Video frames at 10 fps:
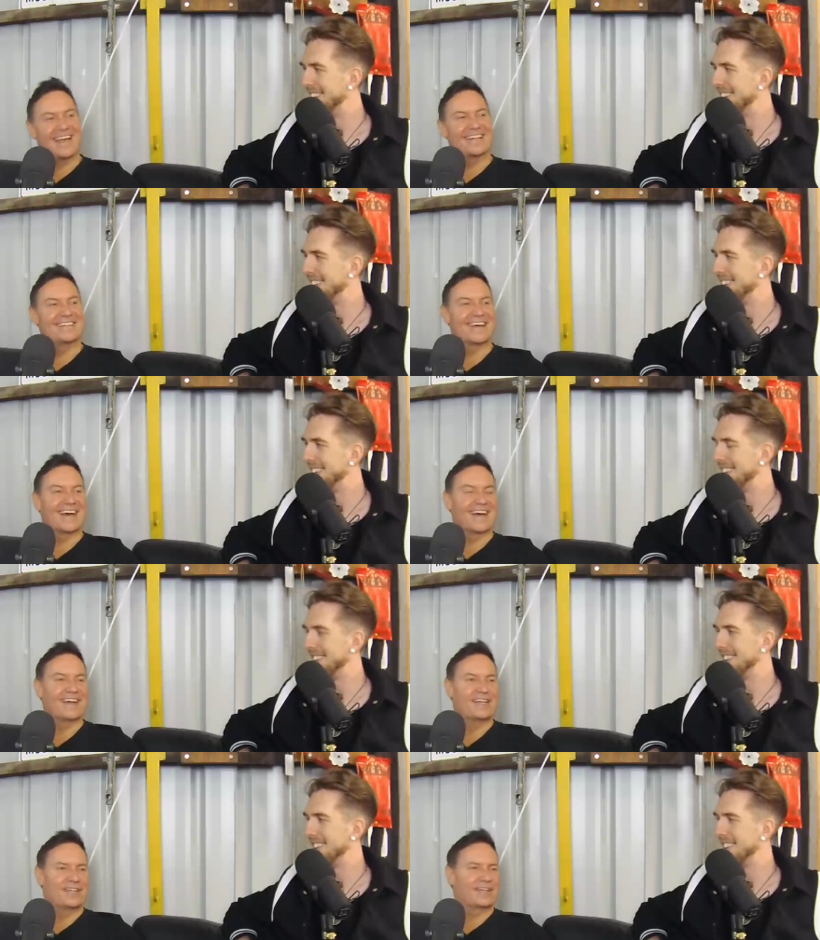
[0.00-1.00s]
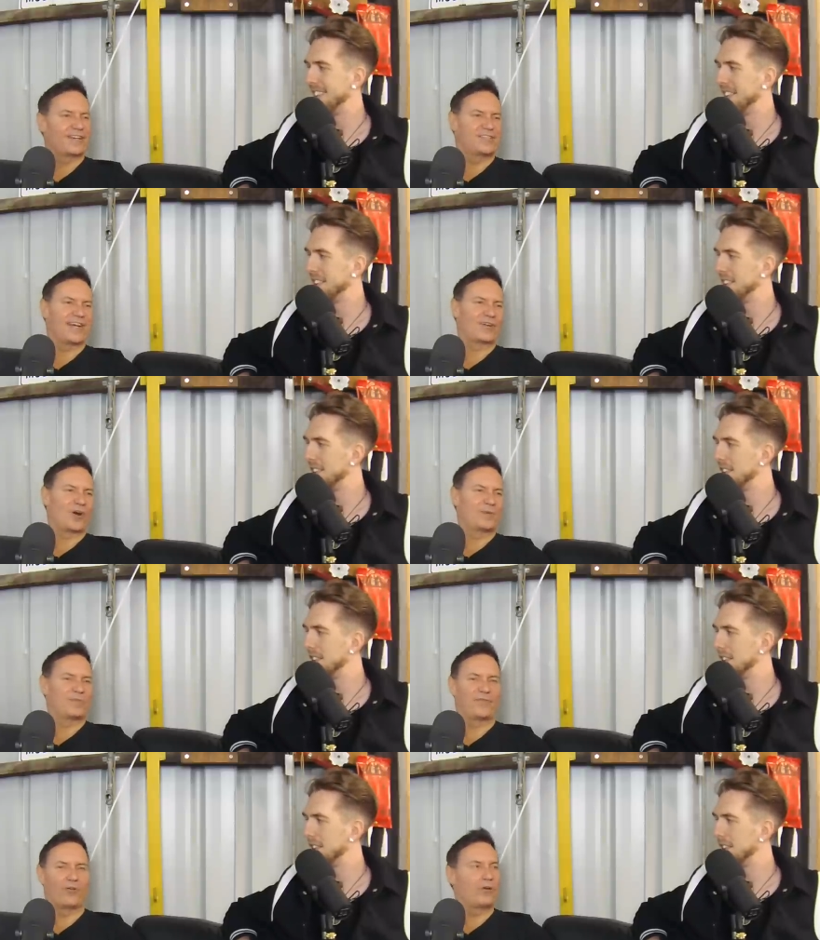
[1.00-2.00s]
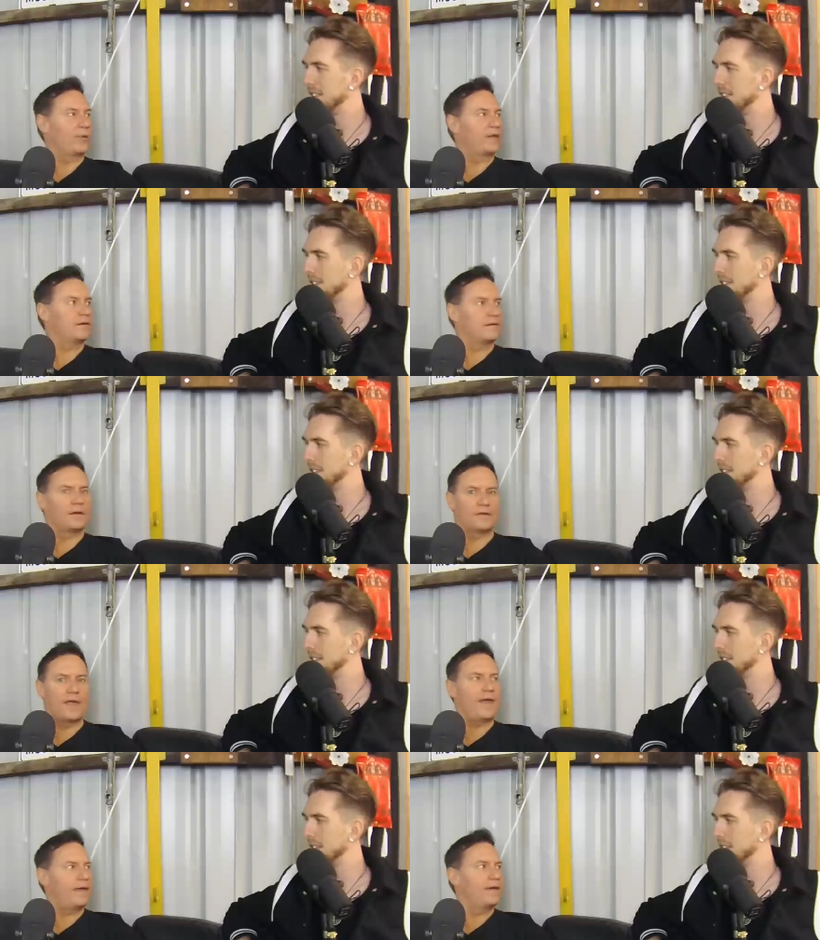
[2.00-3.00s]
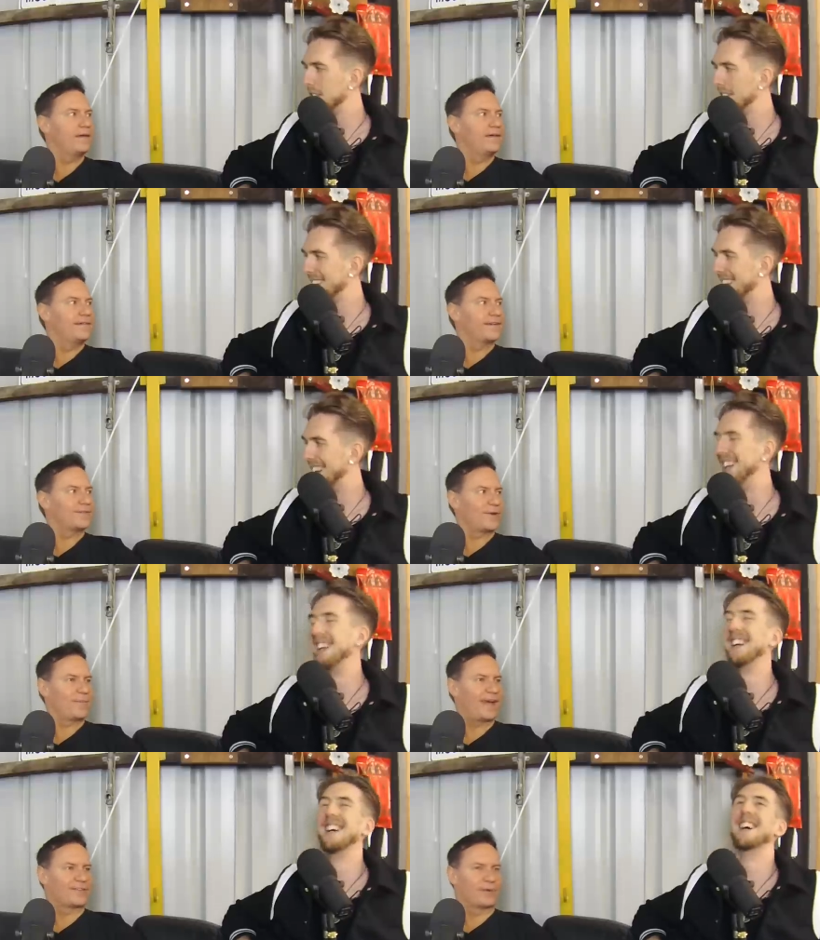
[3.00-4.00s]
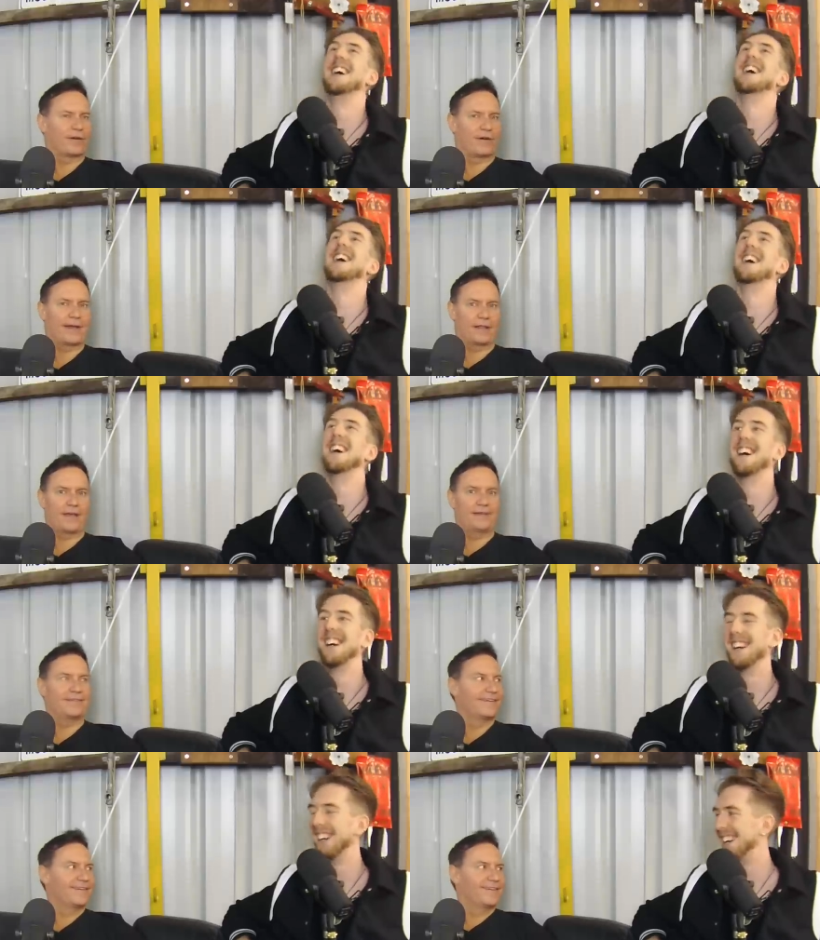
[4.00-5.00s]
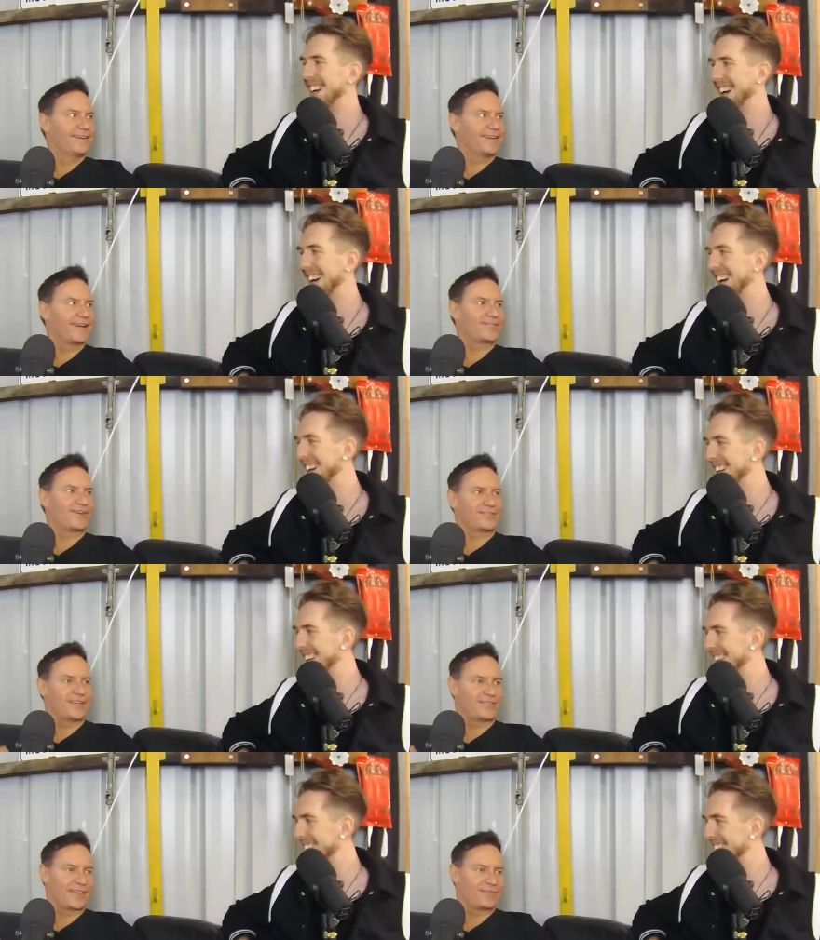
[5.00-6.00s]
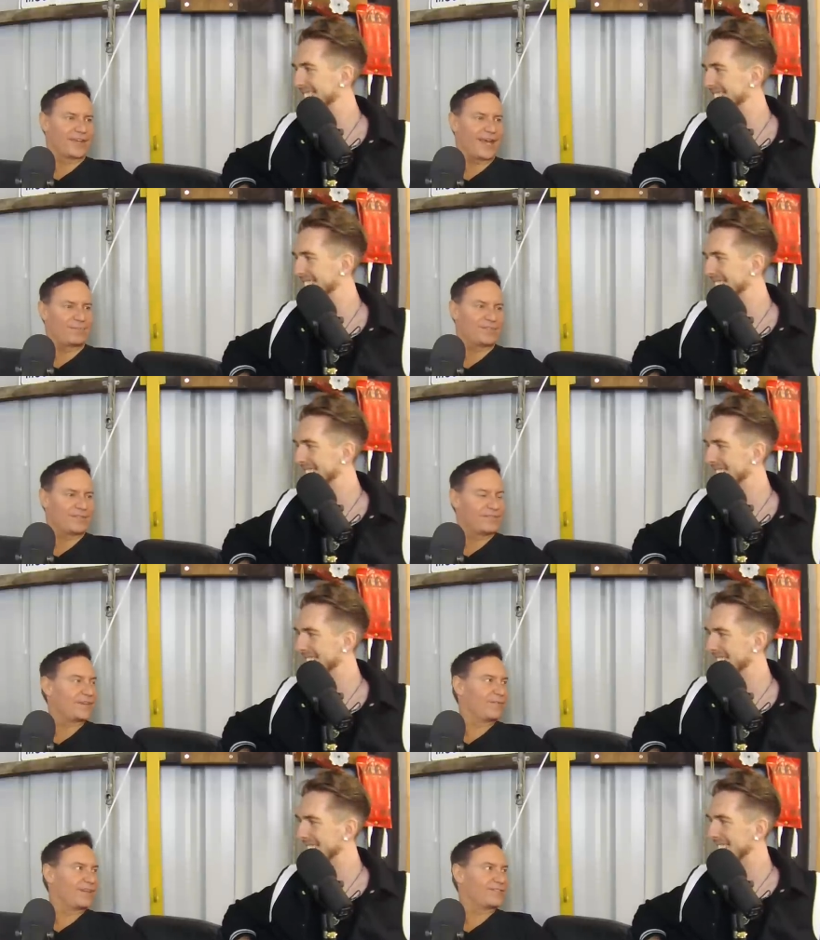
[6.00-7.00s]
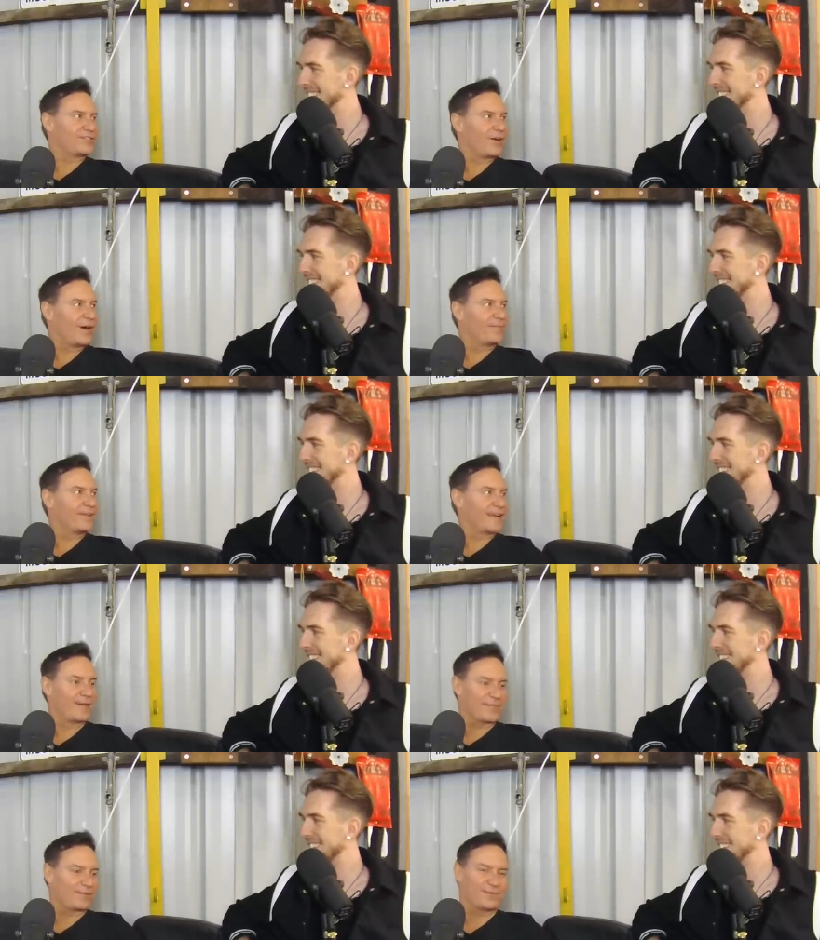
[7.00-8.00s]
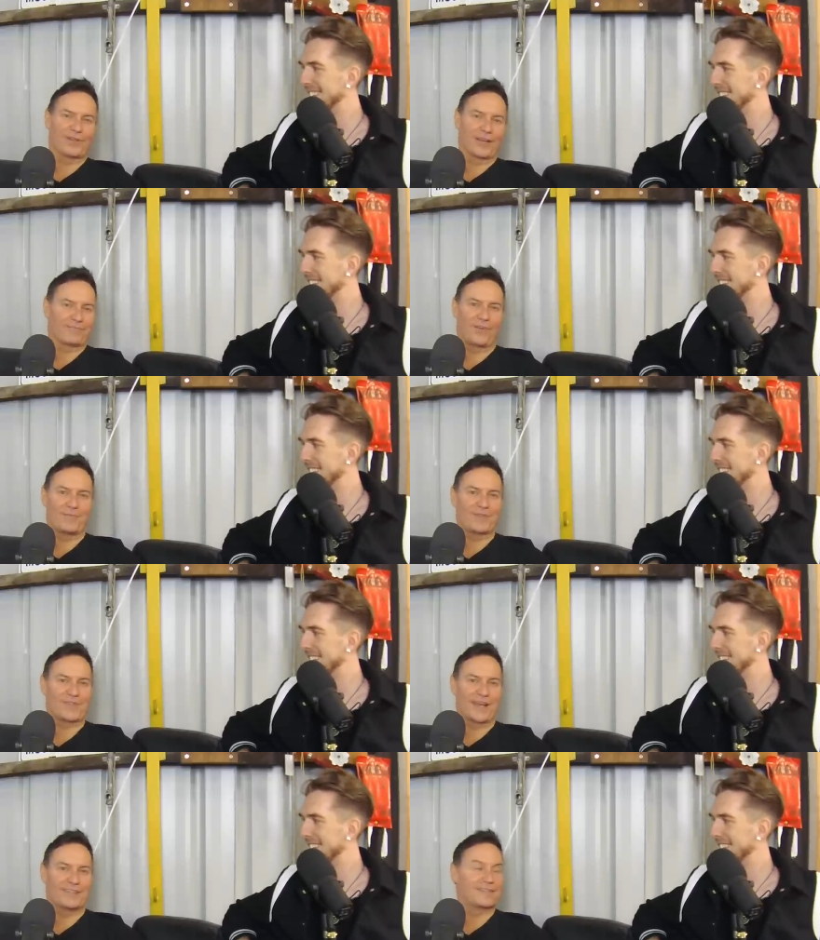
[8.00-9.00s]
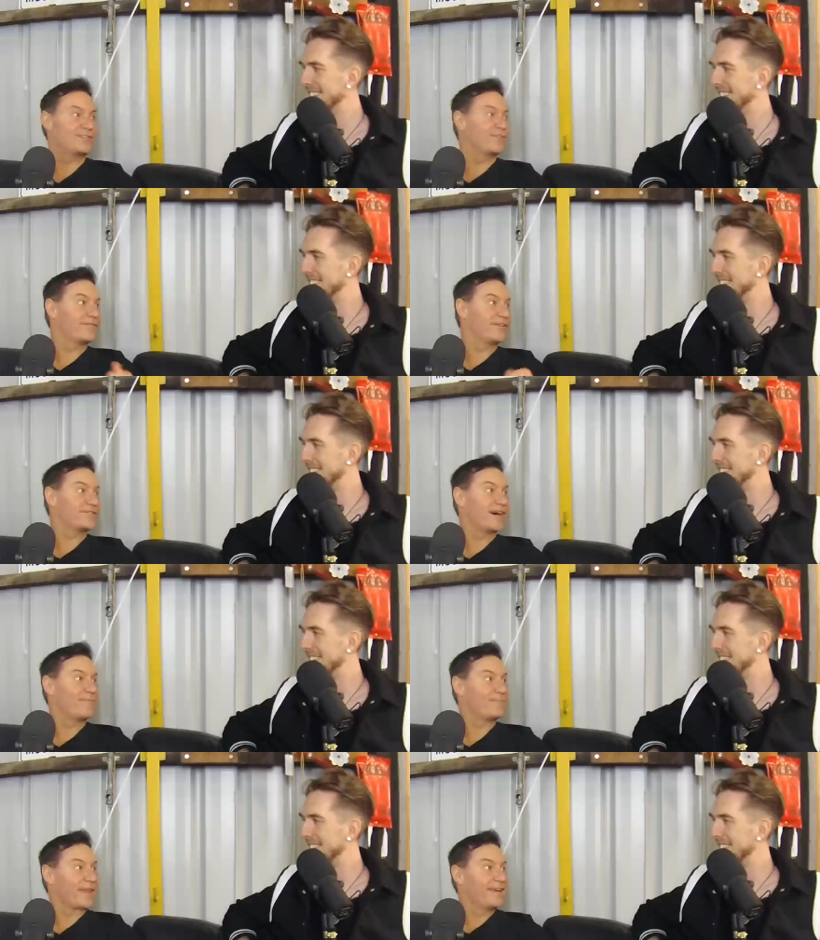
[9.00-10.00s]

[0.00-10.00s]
Speaker 1: and uh, he goes, "You done comedy before?" I went, "Yeah." Because whereabouts? Went, "Oh, Adelaide." And he goes, Oh, I'll see if something happens and if someone doesn't show up. And he comes up to me like five minutes later and says, You're first up.